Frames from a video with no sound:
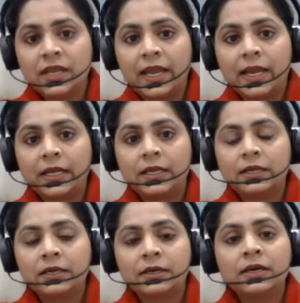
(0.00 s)

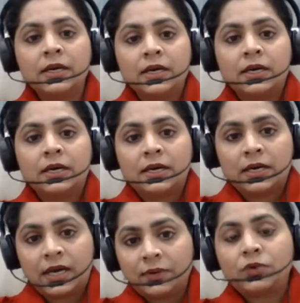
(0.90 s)
And
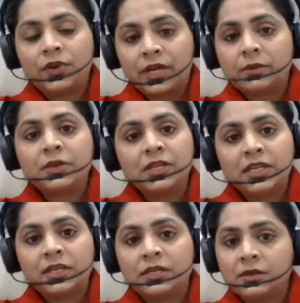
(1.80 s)
I would recommend
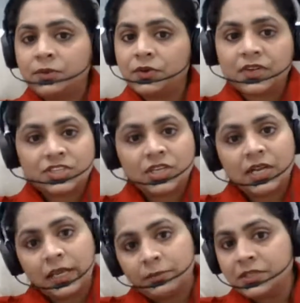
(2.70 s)
that a professional
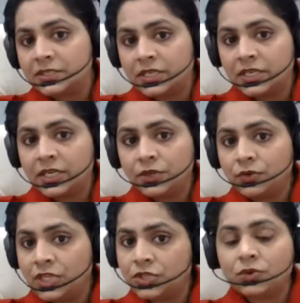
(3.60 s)
help is needed. You
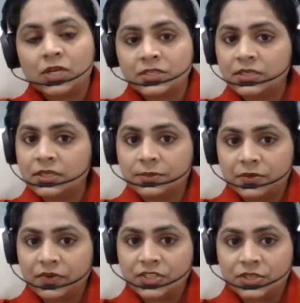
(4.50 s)
need to consult a
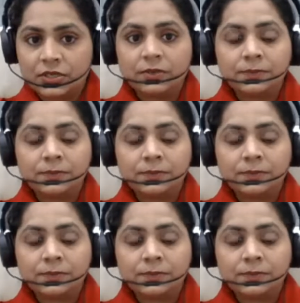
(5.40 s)
professional.